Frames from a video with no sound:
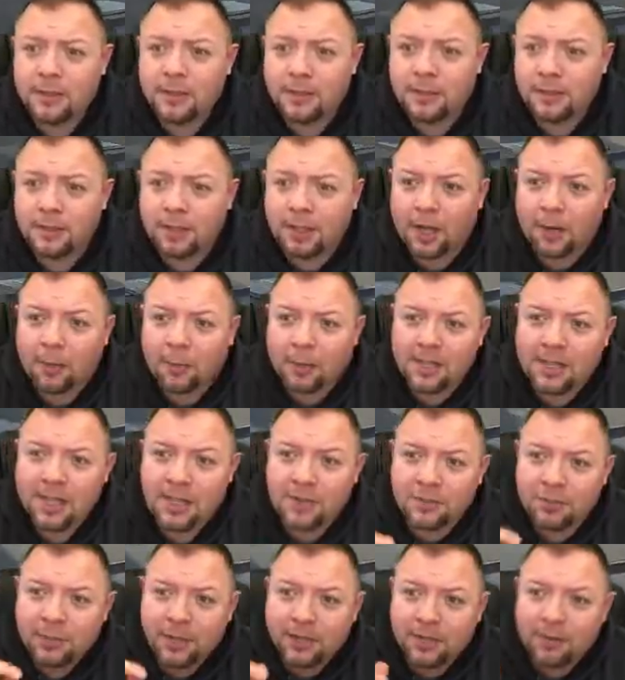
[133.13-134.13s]
But
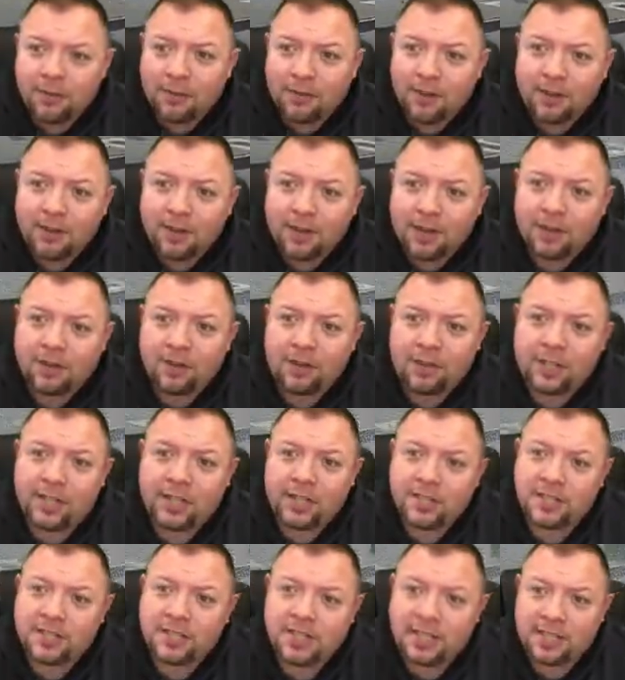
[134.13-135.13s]
then as we go along here, you
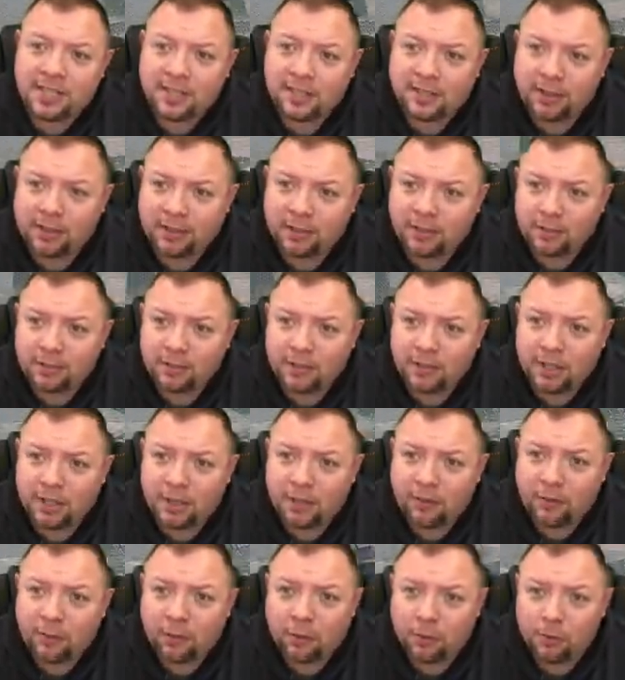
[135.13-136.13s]
can see the
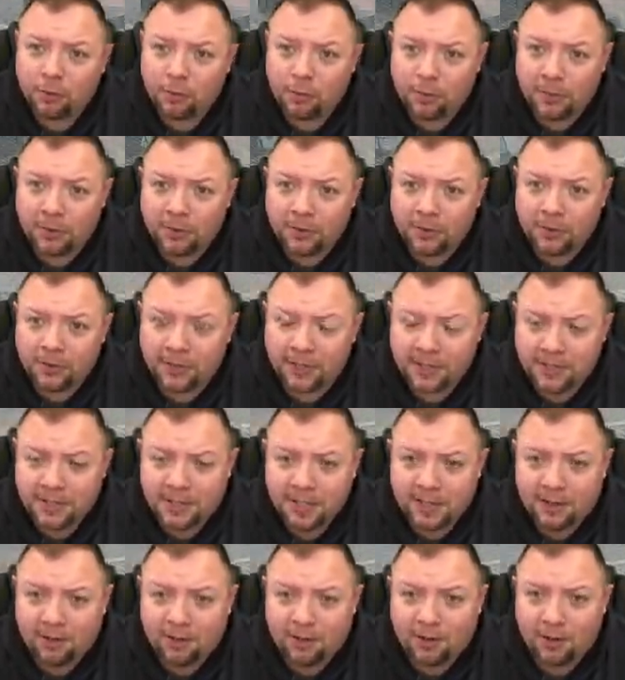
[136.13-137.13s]
older
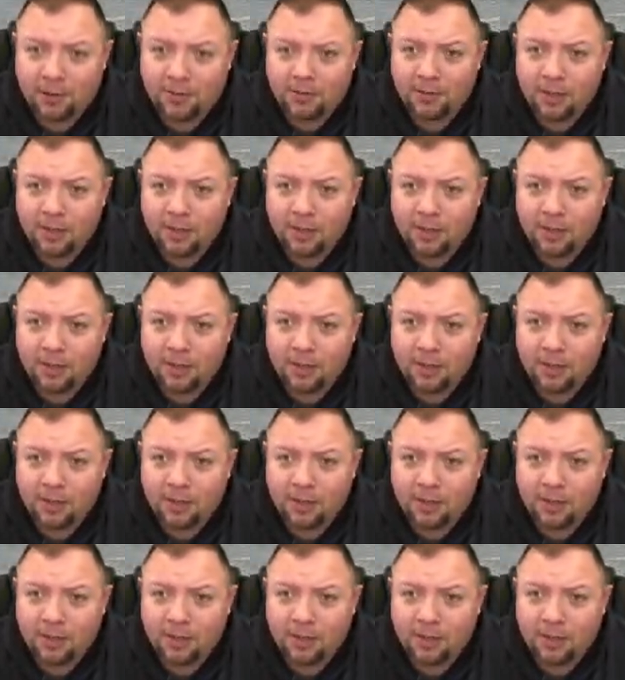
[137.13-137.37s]
buildings here.